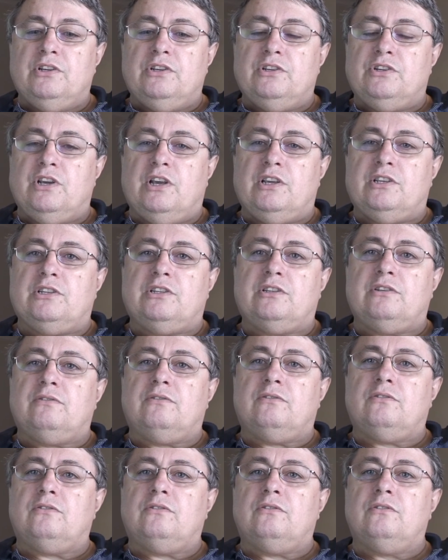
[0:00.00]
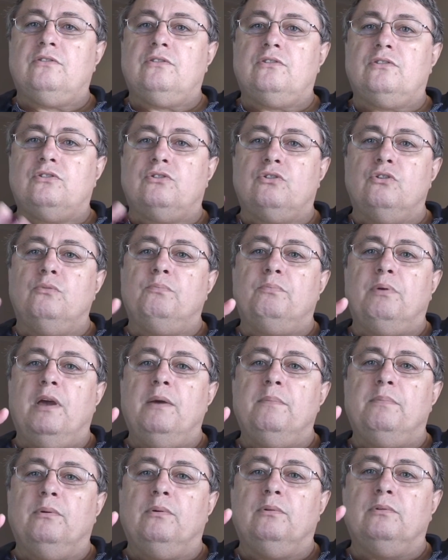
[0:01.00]
just two
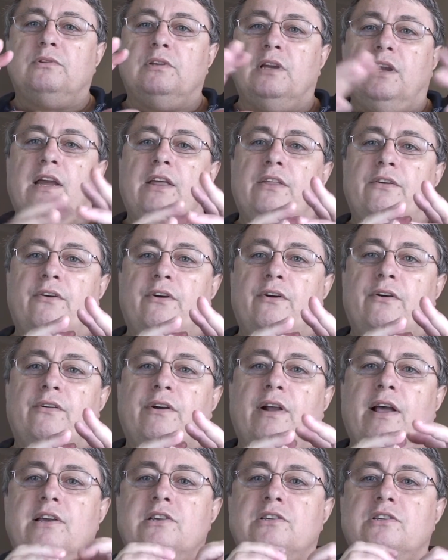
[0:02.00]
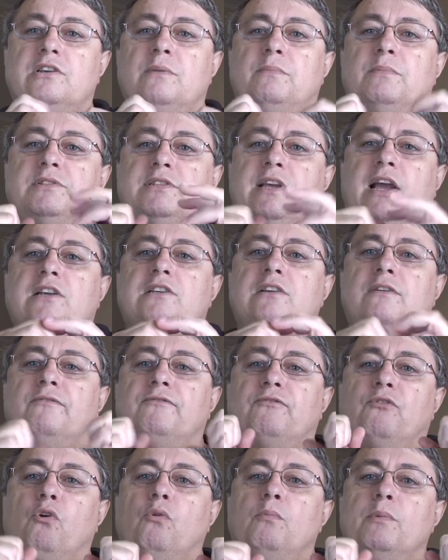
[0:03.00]
people together in a relationship. It's actually
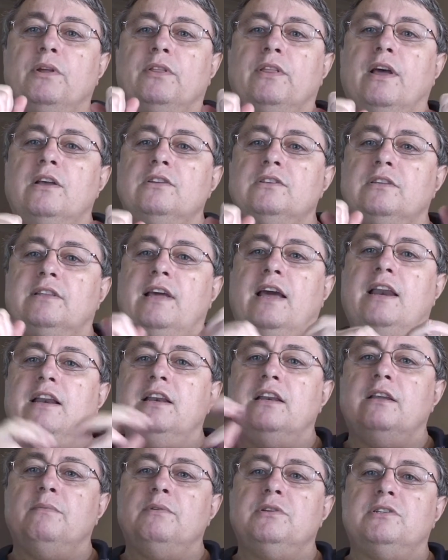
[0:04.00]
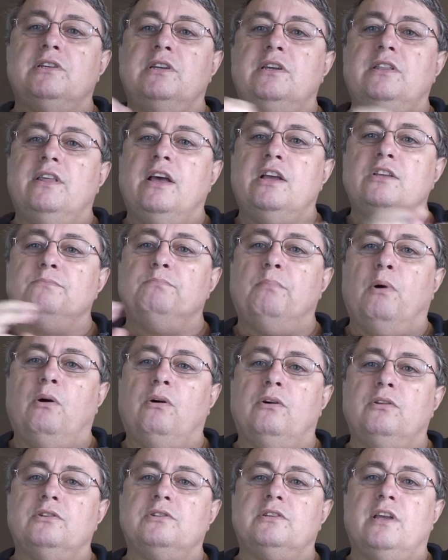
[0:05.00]
forming that intimacy, those
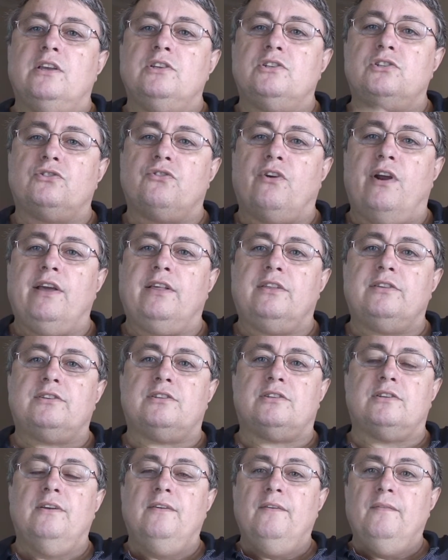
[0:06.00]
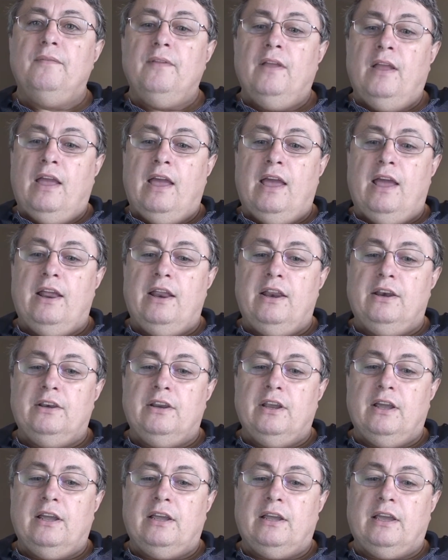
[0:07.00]
bonds, those strengths,
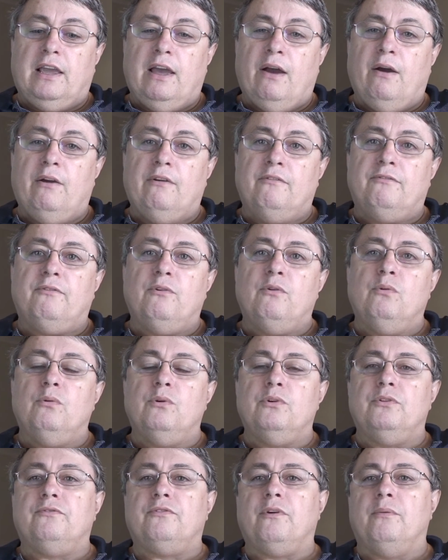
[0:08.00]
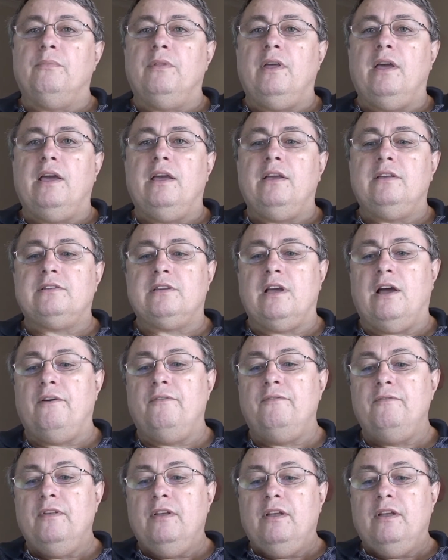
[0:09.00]
and going forward from there. So